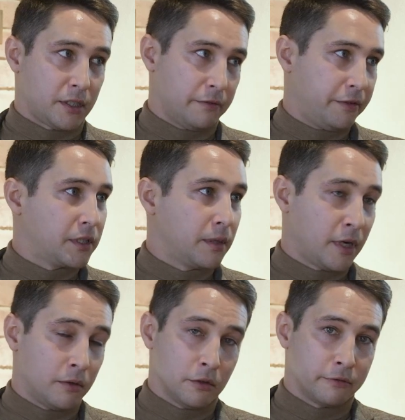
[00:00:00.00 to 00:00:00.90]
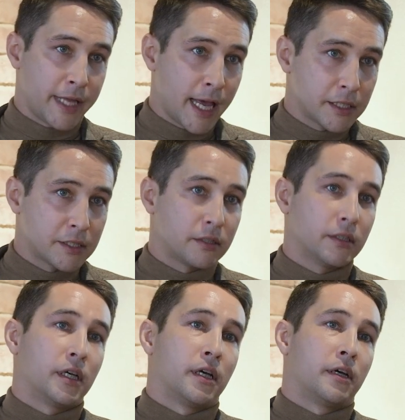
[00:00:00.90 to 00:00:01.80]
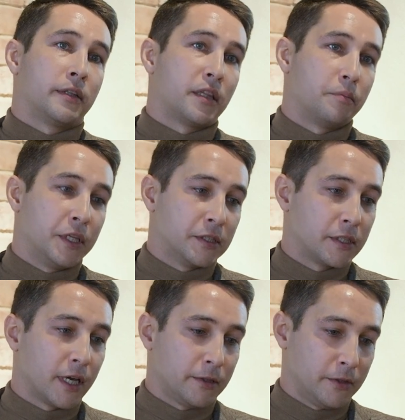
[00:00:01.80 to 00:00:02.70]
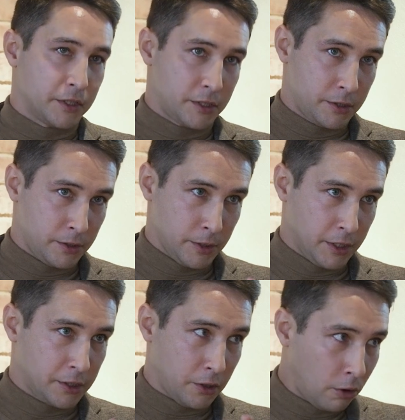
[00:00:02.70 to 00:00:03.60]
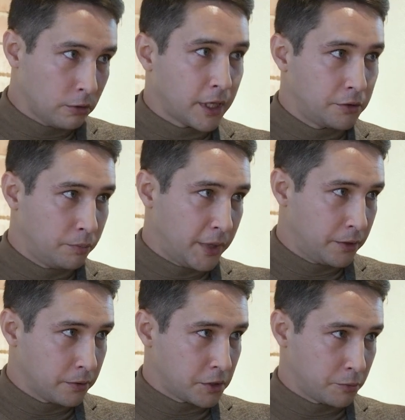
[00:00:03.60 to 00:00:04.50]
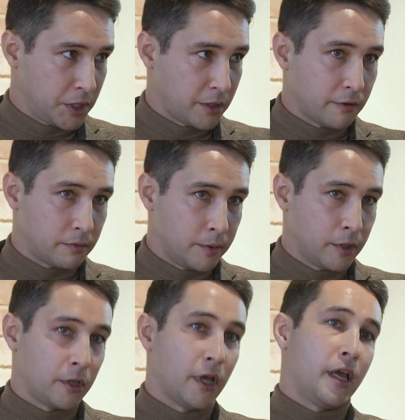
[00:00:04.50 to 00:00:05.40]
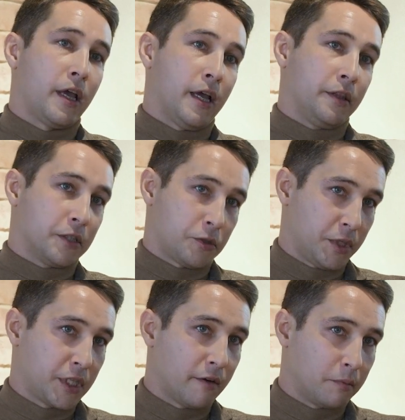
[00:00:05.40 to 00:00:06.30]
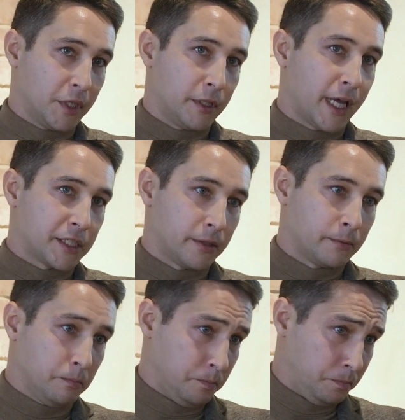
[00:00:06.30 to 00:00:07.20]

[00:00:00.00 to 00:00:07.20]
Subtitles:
is a fixed amount of tax. That means that this is all that you pay to the Swiss government, and the Swiss government doesn't